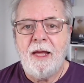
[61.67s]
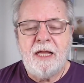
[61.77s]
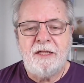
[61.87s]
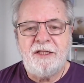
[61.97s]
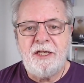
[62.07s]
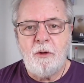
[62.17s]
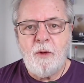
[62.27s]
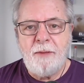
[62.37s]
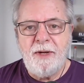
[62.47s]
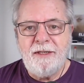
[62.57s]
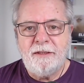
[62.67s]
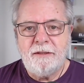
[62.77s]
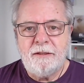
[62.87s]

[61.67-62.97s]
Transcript: The secret weapon?